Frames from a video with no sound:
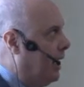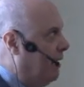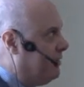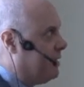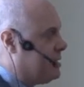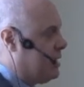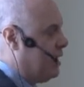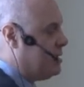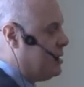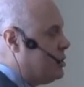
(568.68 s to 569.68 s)
After
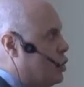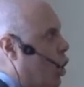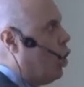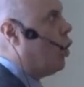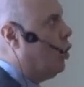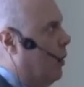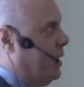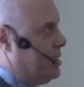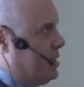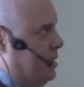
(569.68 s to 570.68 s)
sales is
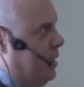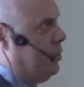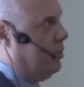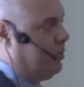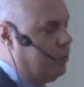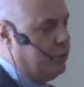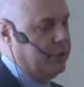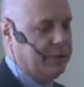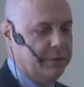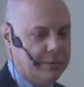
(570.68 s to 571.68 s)
always an
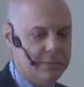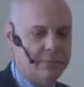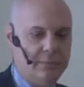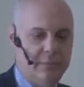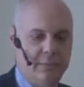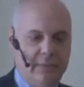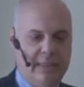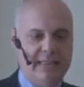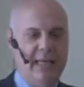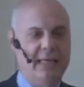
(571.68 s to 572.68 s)
opportunity.
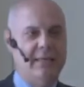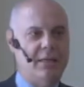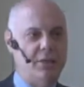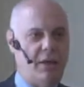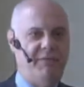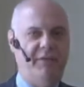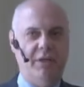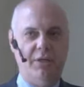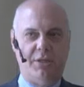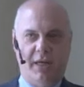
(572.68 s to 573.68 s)
The sales does not
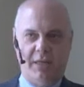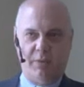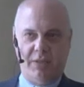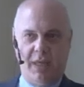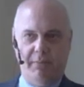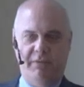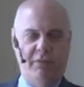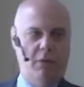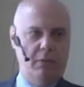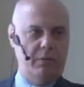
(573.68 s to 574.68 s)
finish, as we said
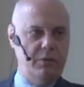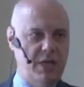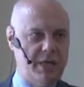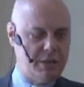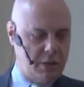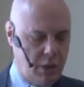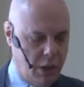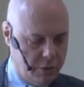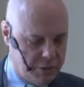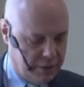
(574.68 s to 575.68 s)
before, just
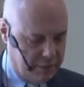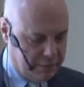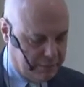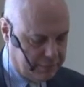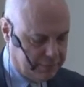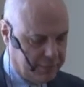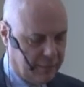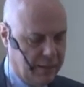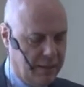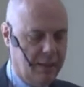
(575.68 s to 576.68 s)
closing.
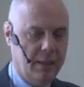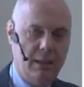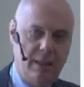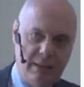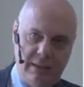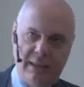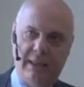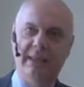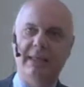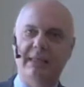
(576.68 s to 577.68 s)

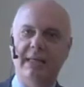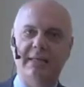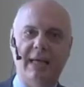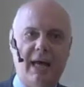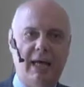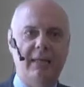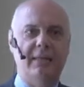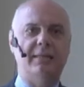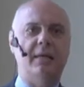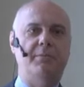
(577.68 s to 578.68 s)
The sales guy,
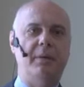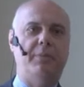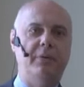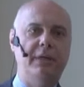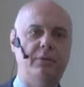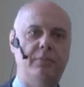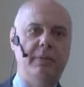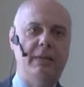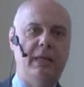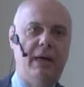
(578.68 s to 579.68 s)
the sales people need to
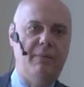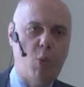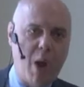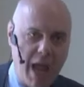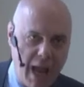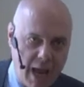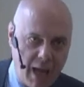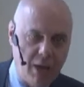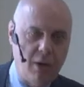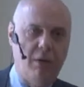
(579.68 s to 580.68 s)
be
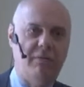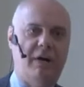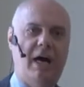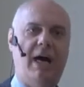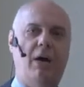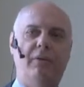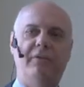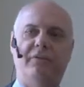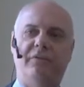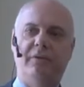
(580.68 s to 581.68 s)
aware of how the
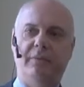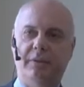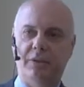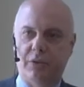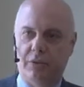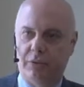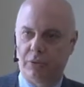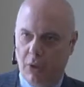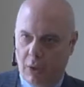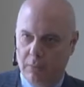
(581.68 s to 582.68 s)
fulfillment is going to
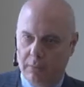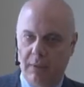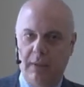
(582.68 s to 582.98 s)
go.